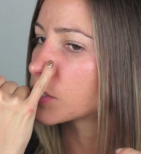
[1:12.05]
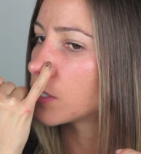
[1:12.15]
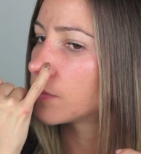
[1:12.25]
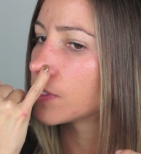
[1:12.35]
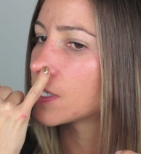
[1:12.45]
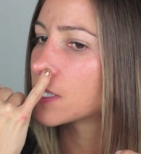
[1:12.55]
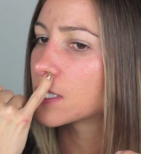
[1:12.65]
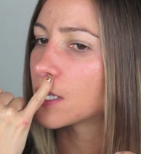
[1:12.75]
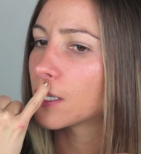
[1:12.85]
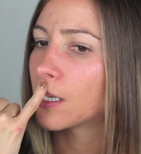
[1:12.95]
I don't know if you can
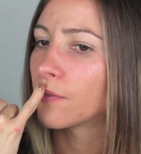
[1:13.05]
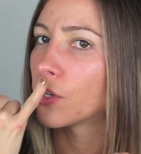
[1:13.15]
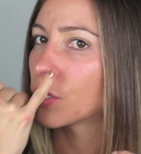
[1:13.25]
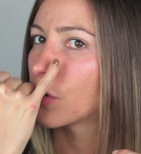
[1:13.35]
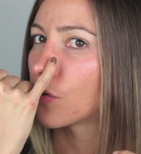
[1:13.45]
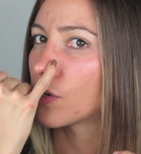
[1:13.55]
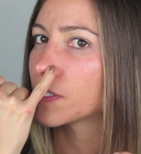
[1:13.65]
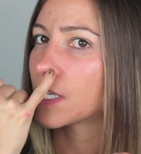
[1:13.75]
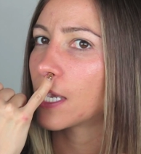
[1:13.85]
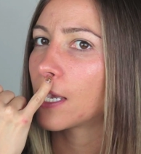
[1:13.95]
see it, that I've got
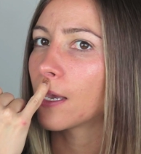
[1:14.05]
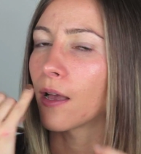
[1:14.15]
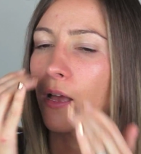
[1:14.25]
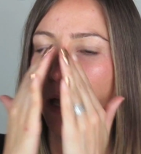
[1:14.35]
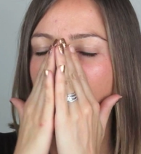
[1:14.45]
across here.